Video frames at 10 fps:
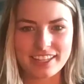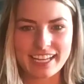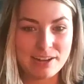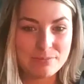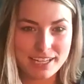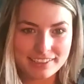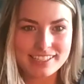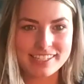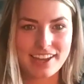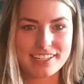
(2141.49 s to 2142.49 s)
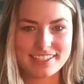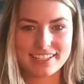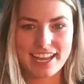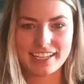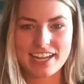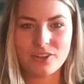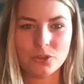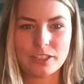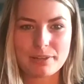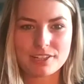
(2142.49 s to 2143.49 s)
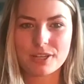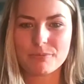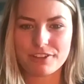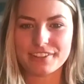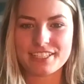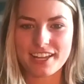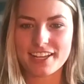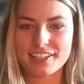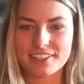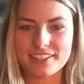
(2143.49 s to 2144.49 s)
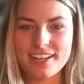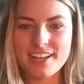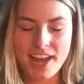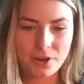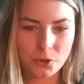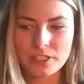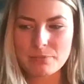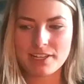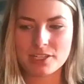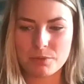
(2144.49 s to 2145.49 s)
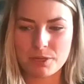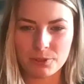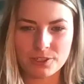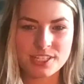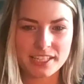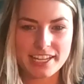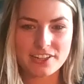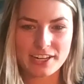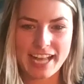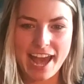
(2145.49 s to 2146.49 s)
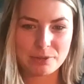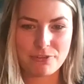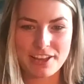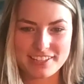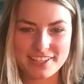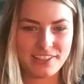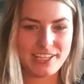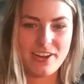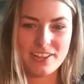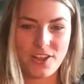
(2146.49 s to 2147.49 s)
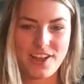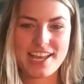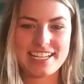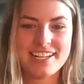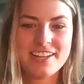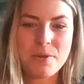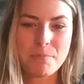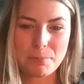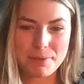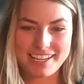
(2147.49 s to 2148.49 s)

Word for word: Like I'm dead inside today, not only because I'm very tired, not only because people are slandering Adam Fantilli online, but